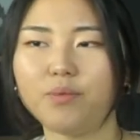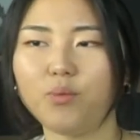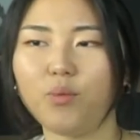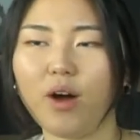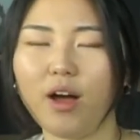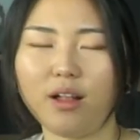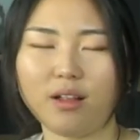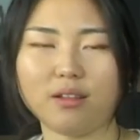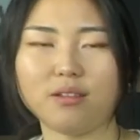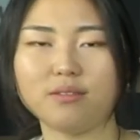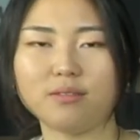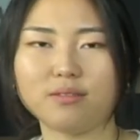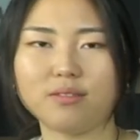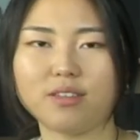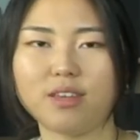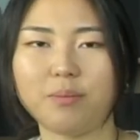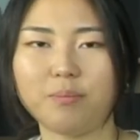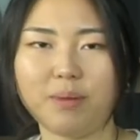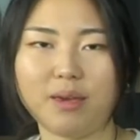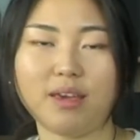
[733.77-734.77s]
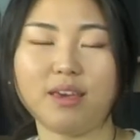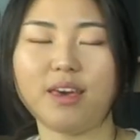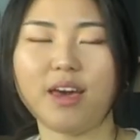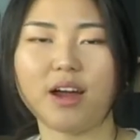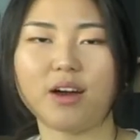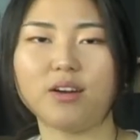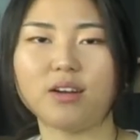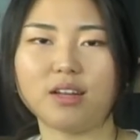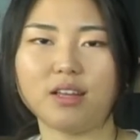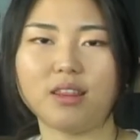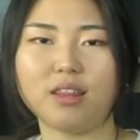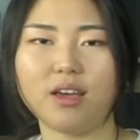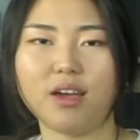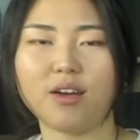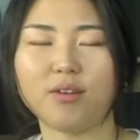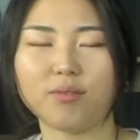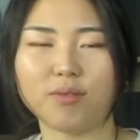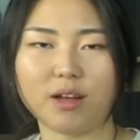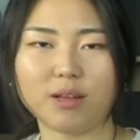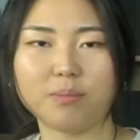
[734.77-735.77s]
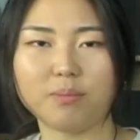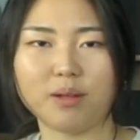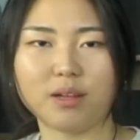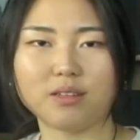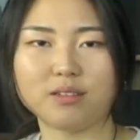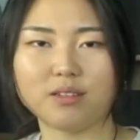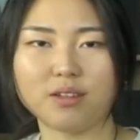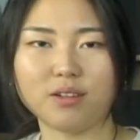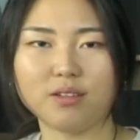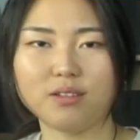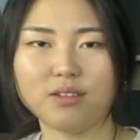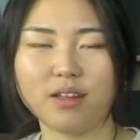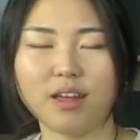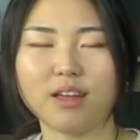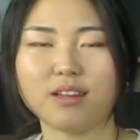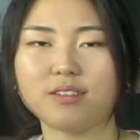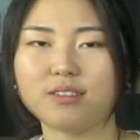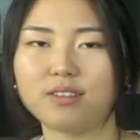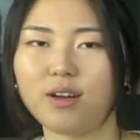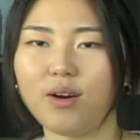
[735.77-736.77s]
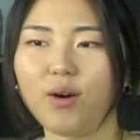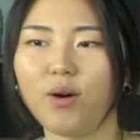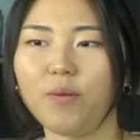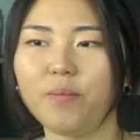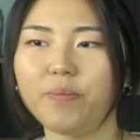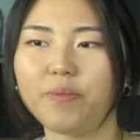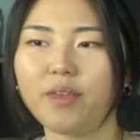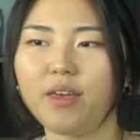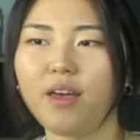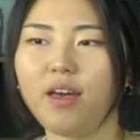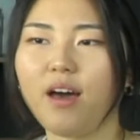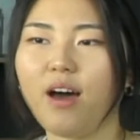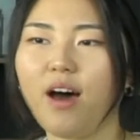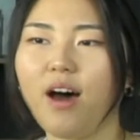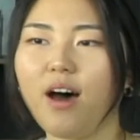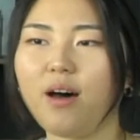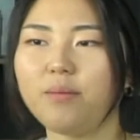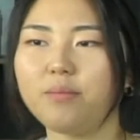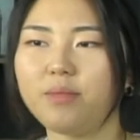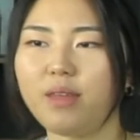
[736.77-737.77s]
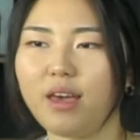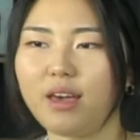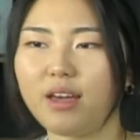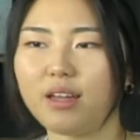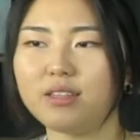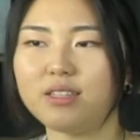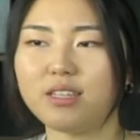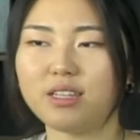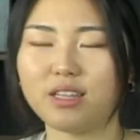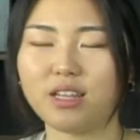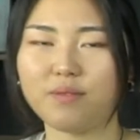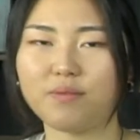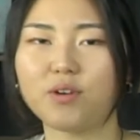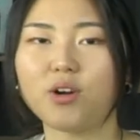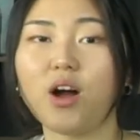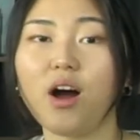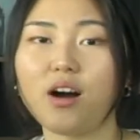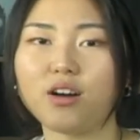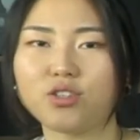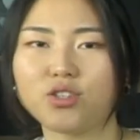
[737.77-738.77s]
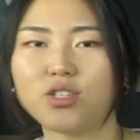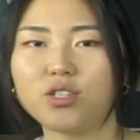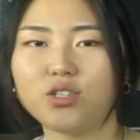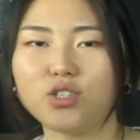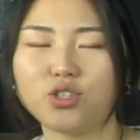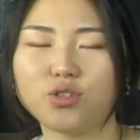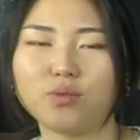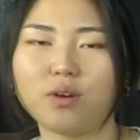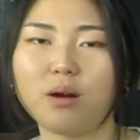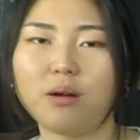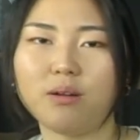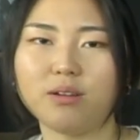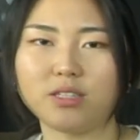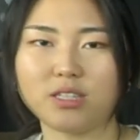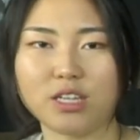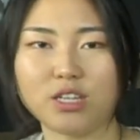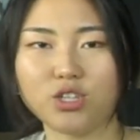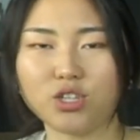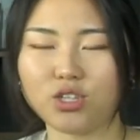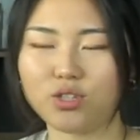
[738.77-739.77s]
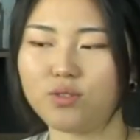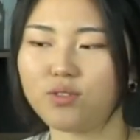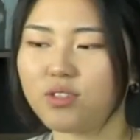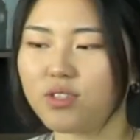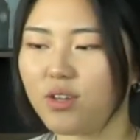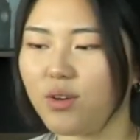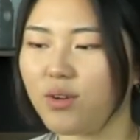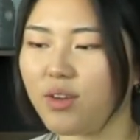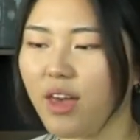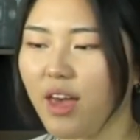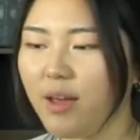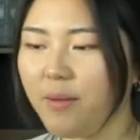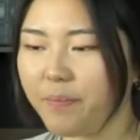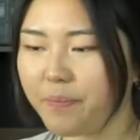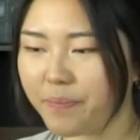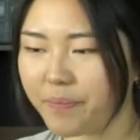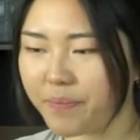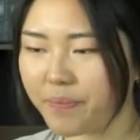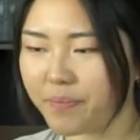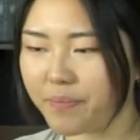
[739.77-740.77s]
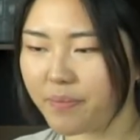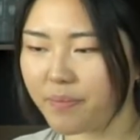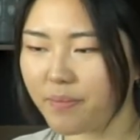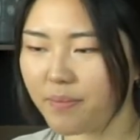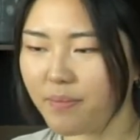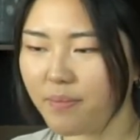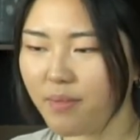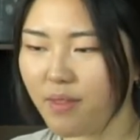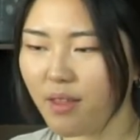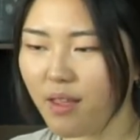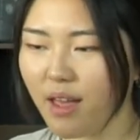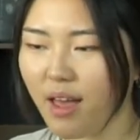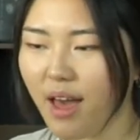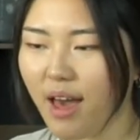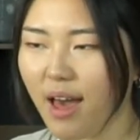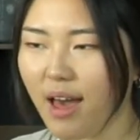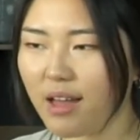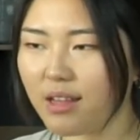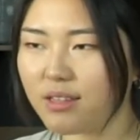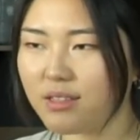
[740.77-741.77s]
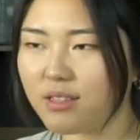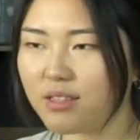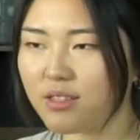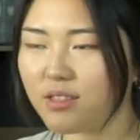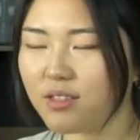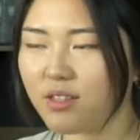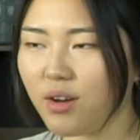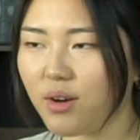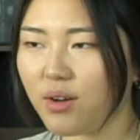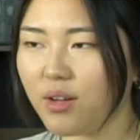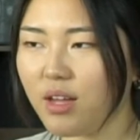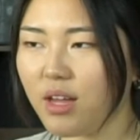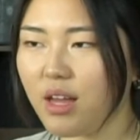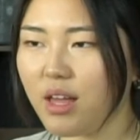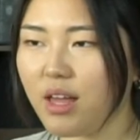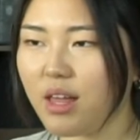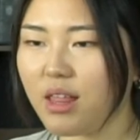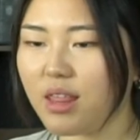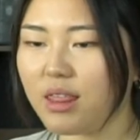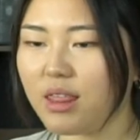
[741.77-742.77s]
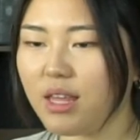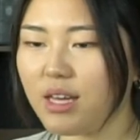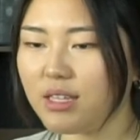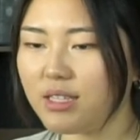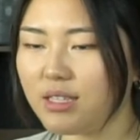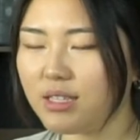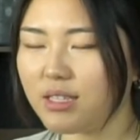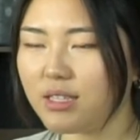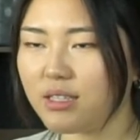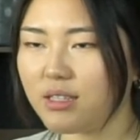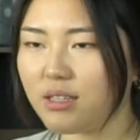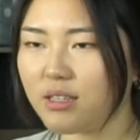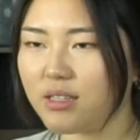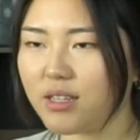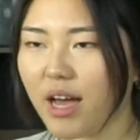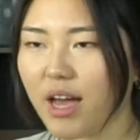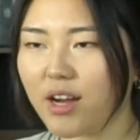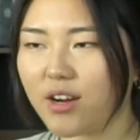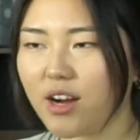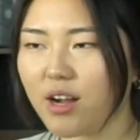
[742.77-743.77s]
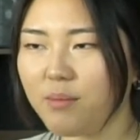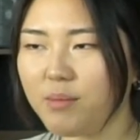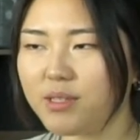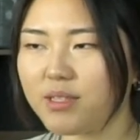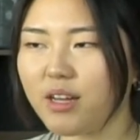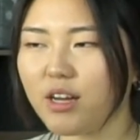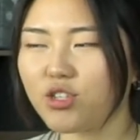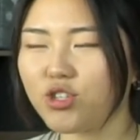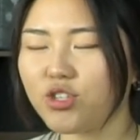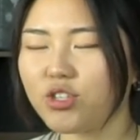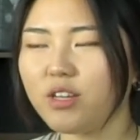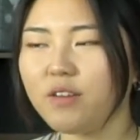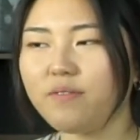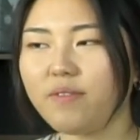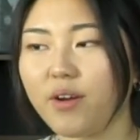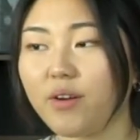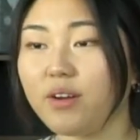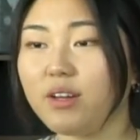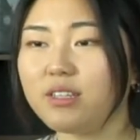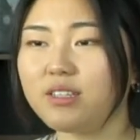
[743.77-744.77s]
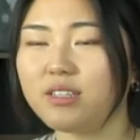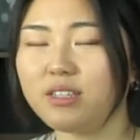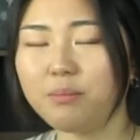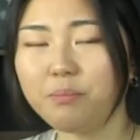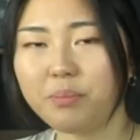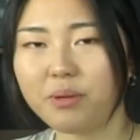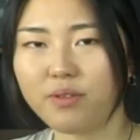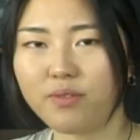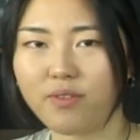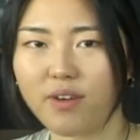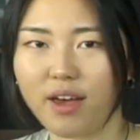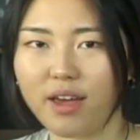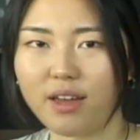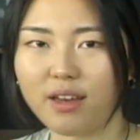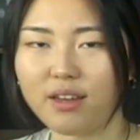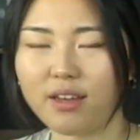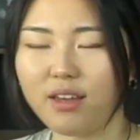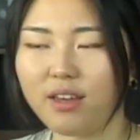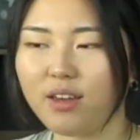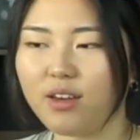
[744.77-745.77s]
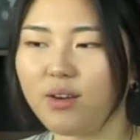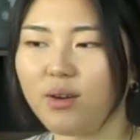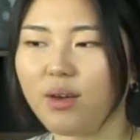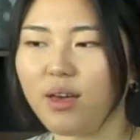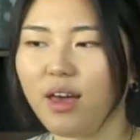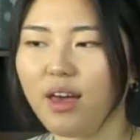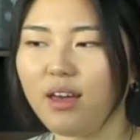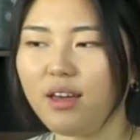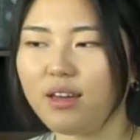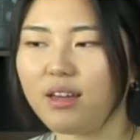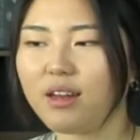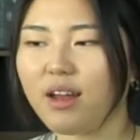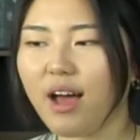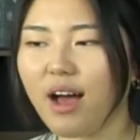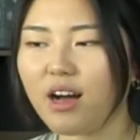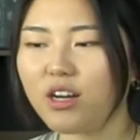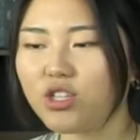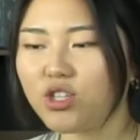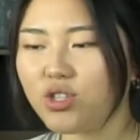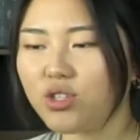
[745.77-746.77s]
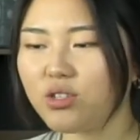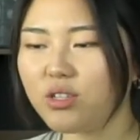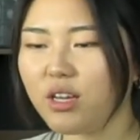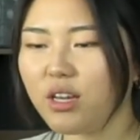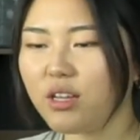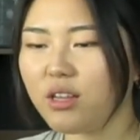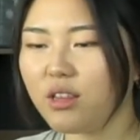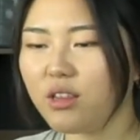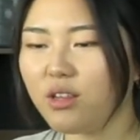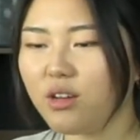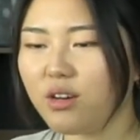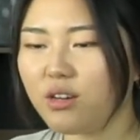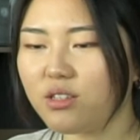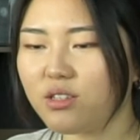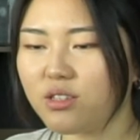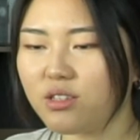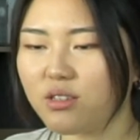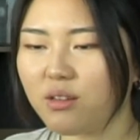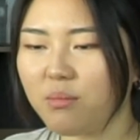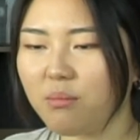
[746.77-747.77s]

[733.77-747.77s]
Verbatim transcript: while being carried in the red blood cell, so they can deliver oxygen to our tissues, okay? And so this diagram is actually very simplified, okay? It actually looks